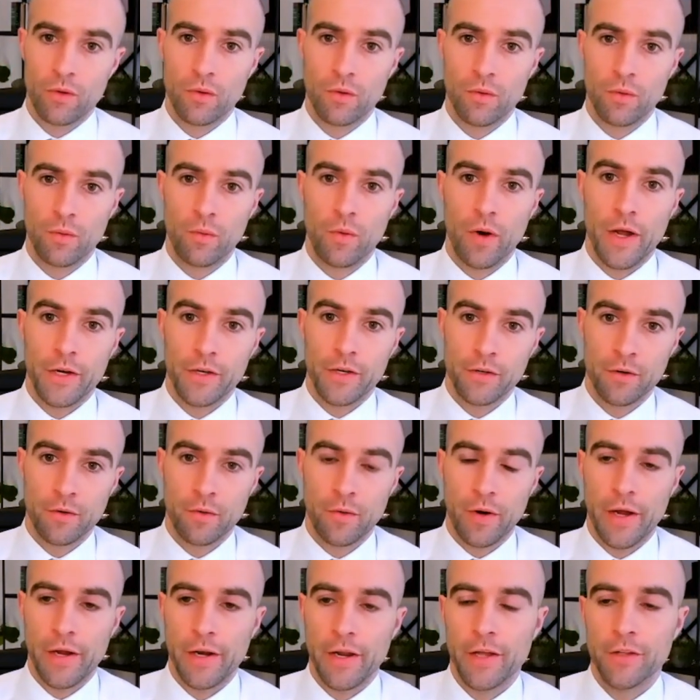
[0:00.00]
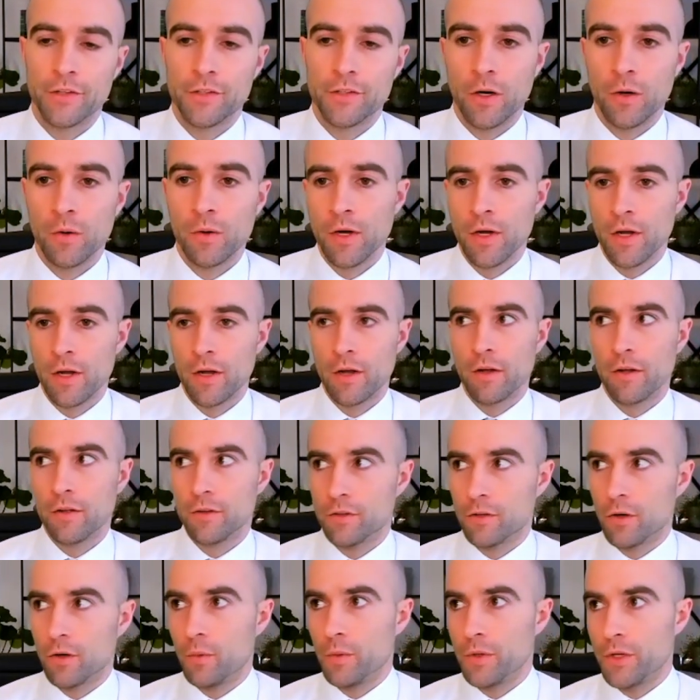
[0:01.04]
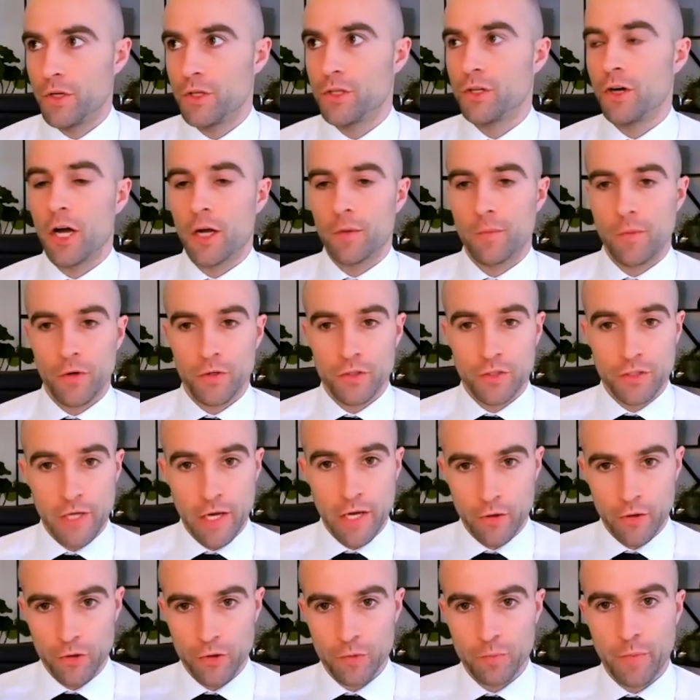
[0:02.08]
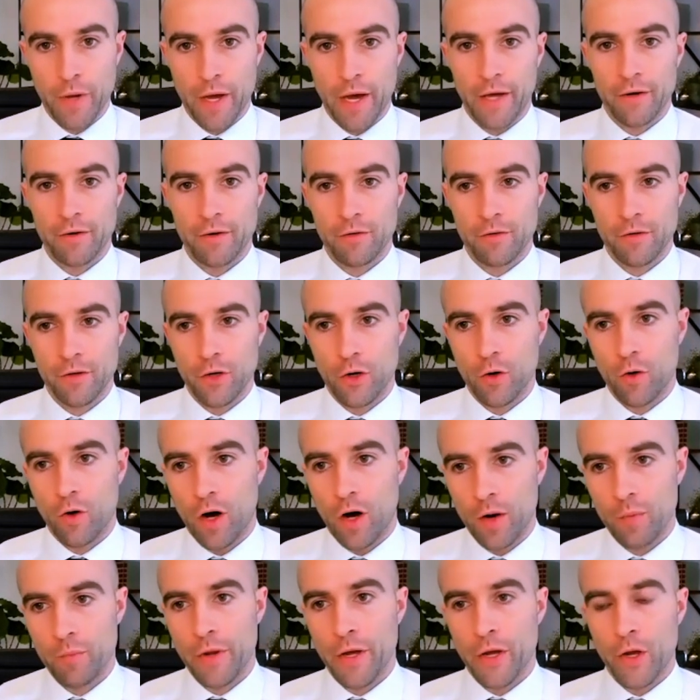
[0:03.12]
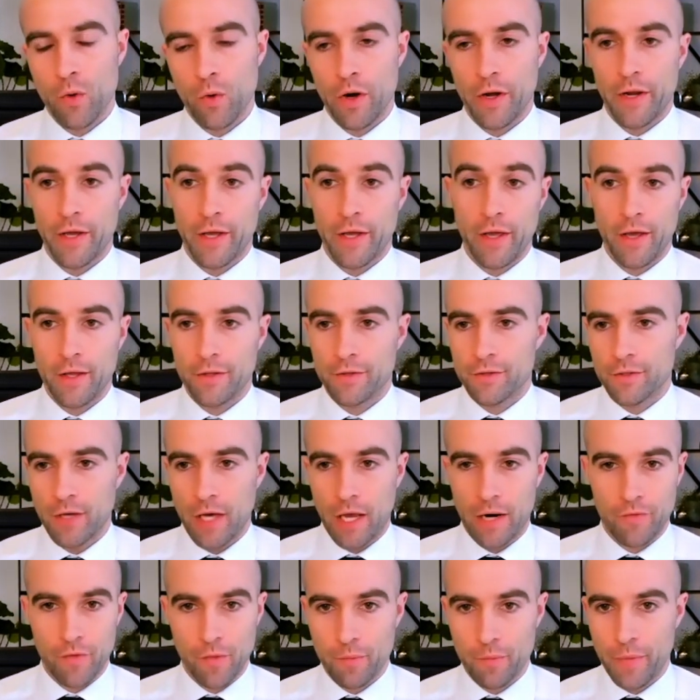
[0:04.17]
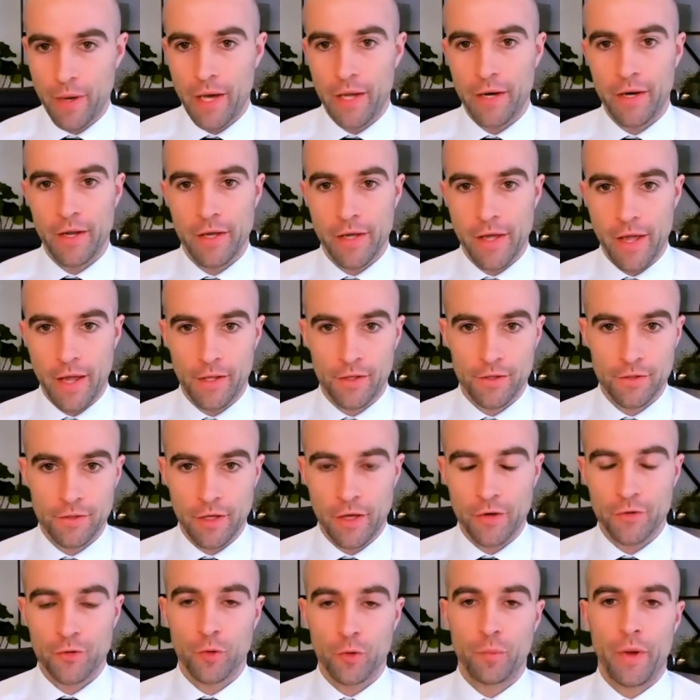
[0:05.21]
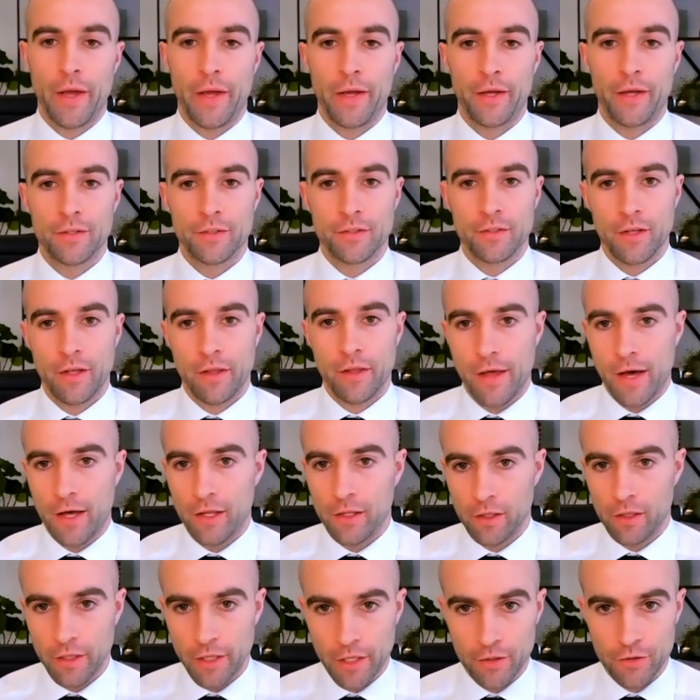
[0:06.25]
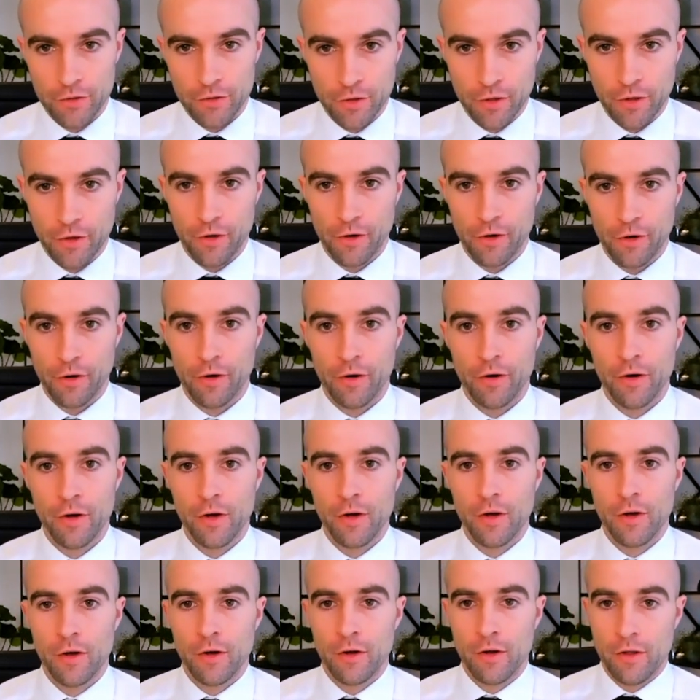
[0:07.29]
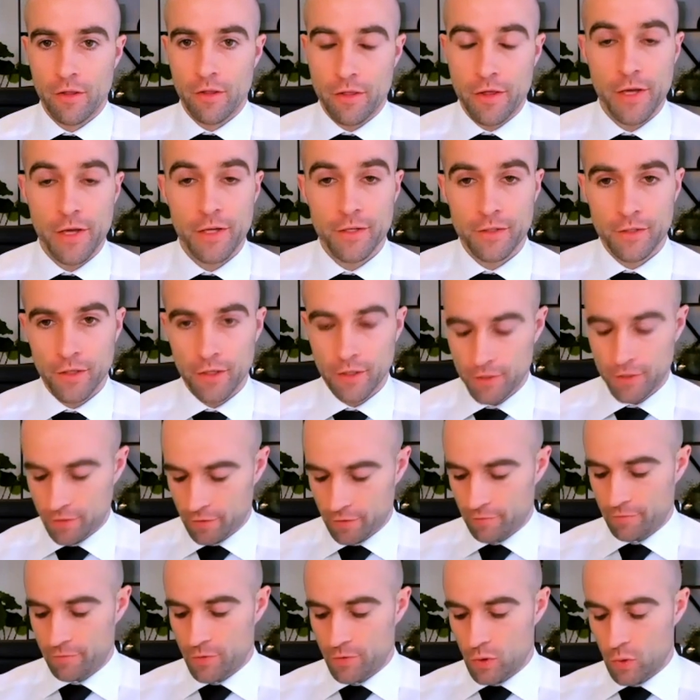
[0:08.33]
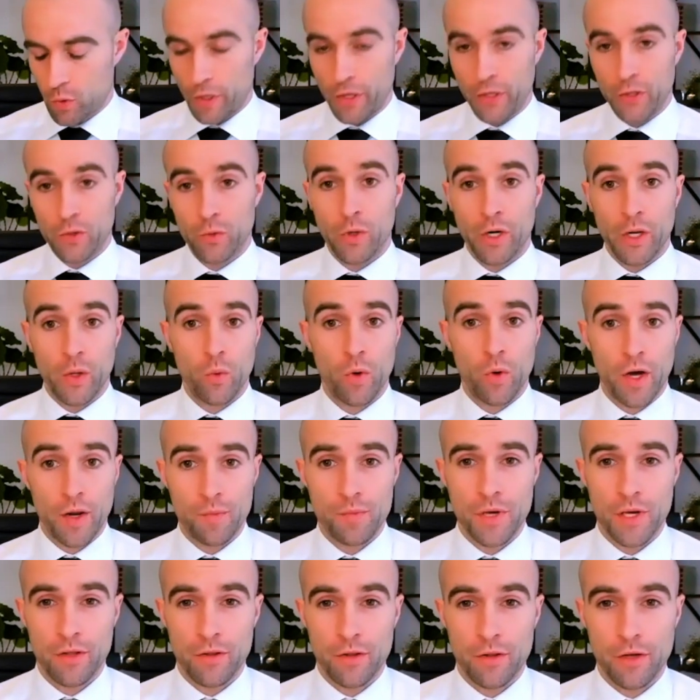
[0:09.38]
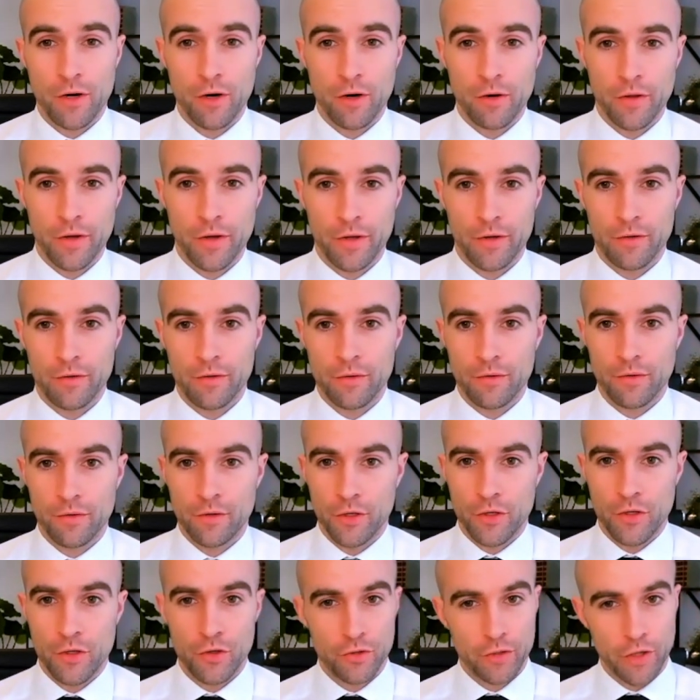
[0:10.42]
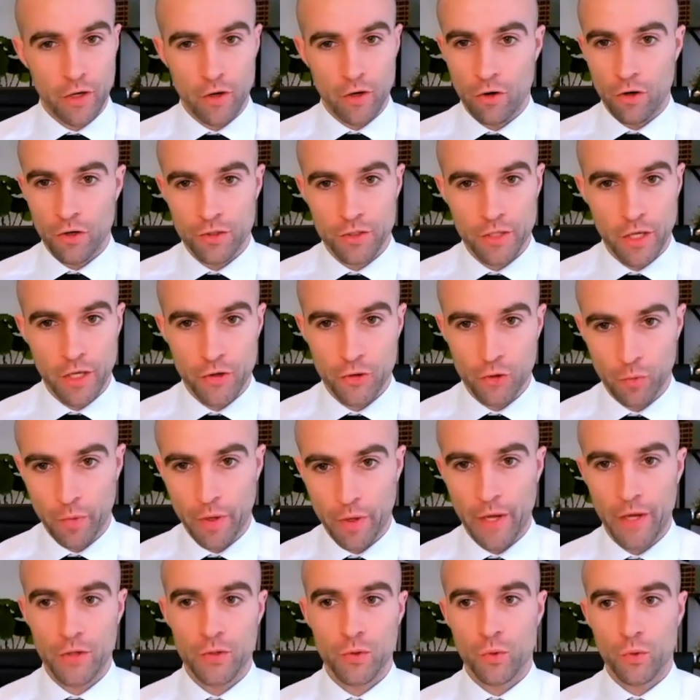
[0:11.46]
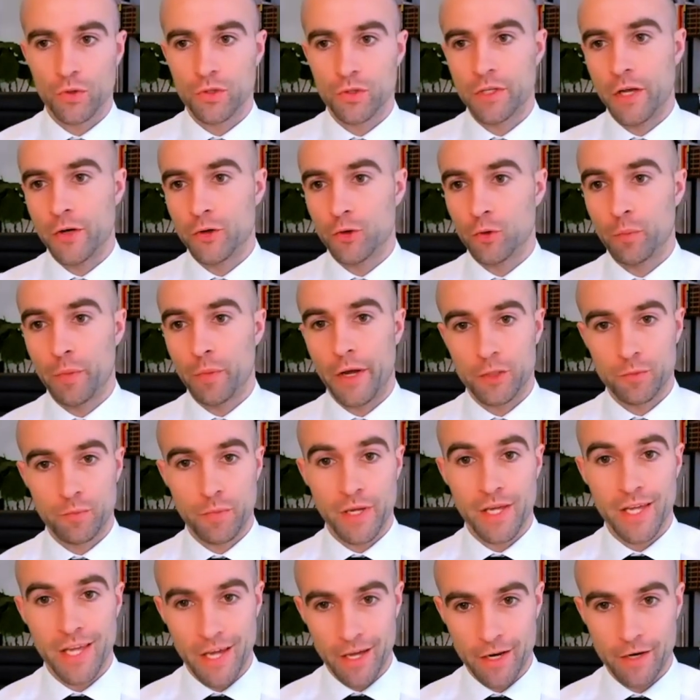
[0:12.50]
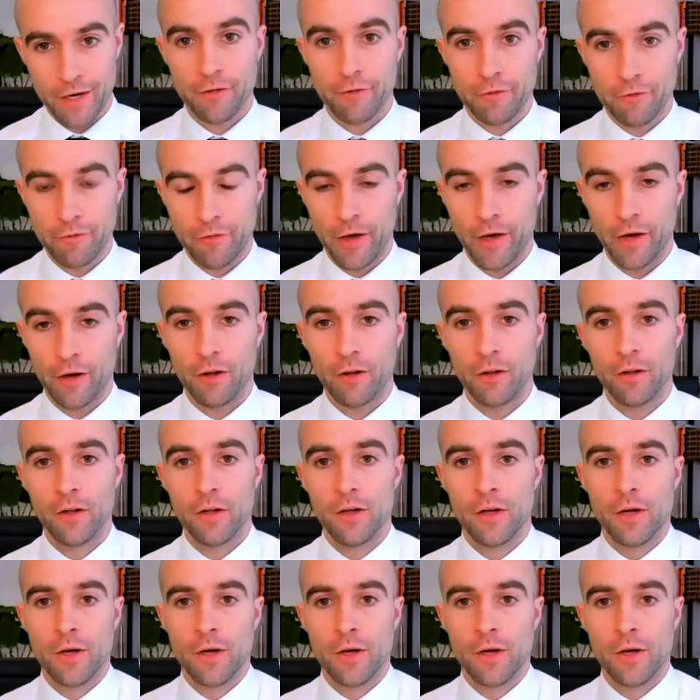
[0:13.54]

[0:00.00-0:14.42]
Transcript: Right, right. And so so when you talk about Saylor's bet, you know, on Bitcoin, it's kind of a bet against central banks and that leads to your thesis of 2021 being the year that did you say all central banks or central banks begin to fail?